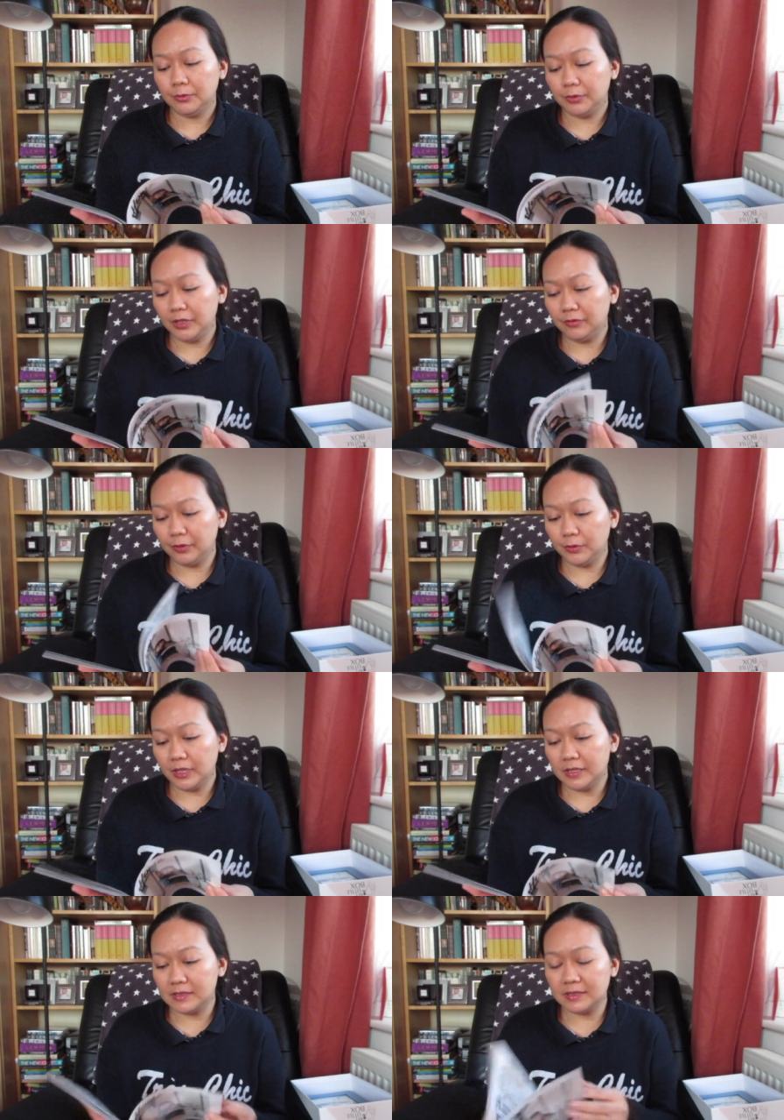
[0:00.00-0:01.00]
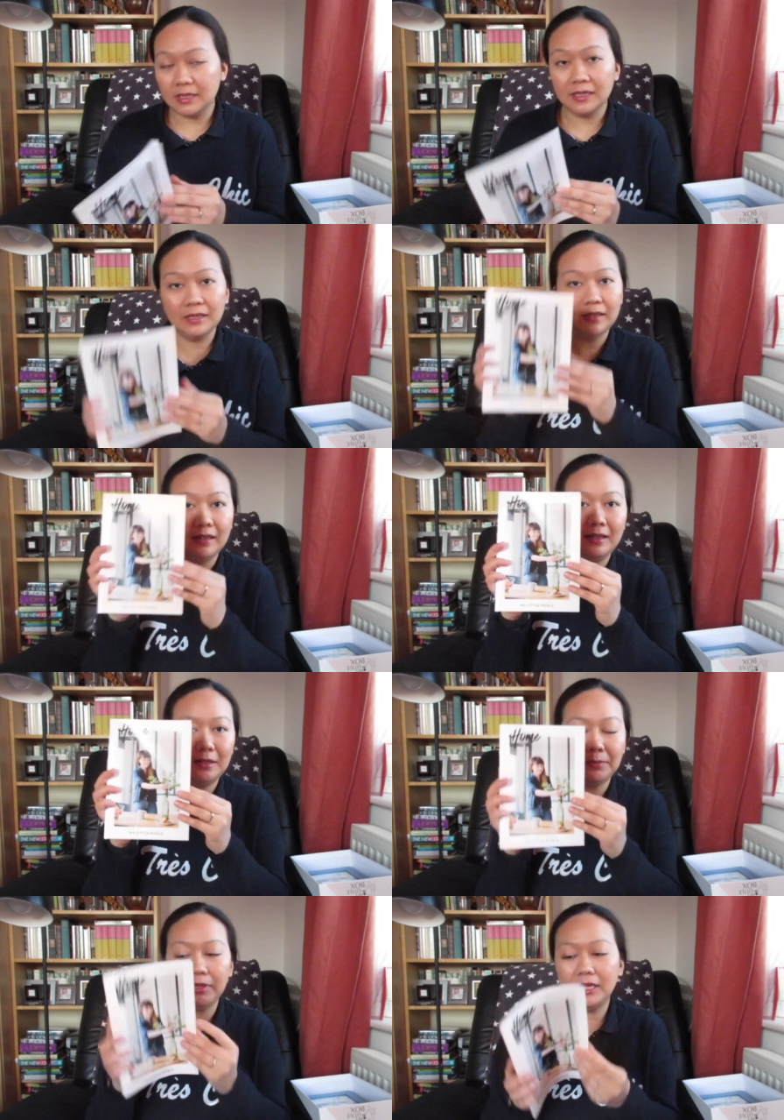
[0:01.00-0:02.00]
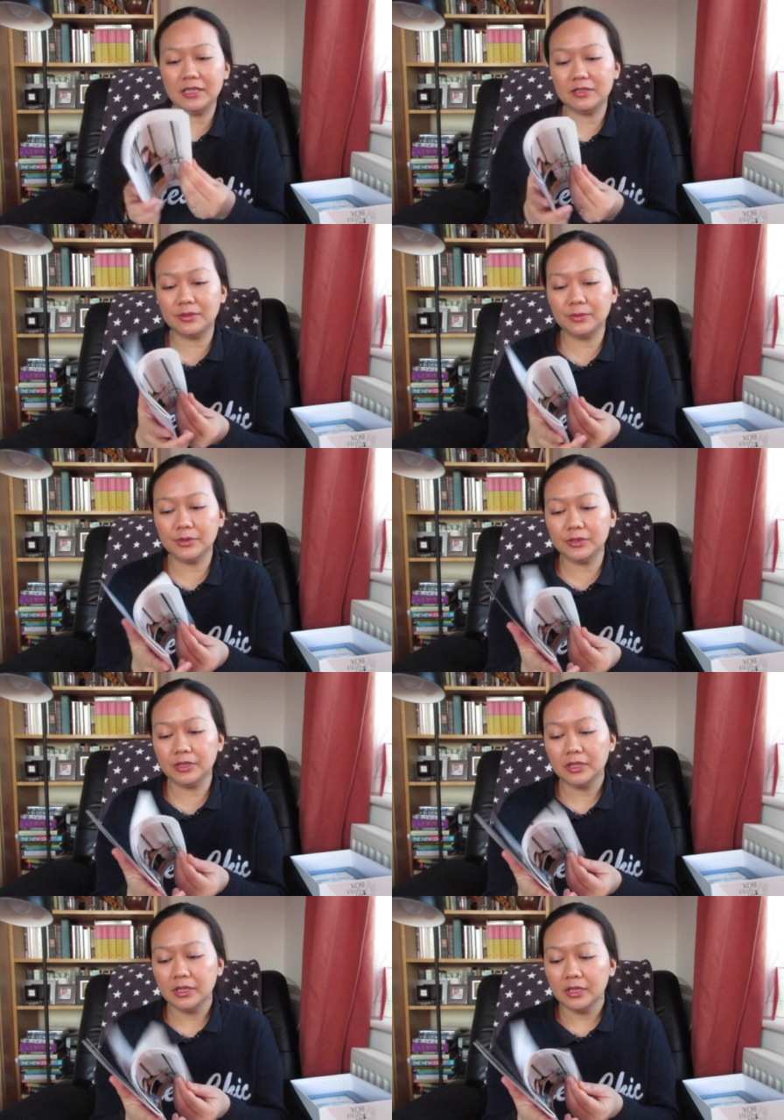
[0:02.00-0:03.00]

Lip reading: read through this later on.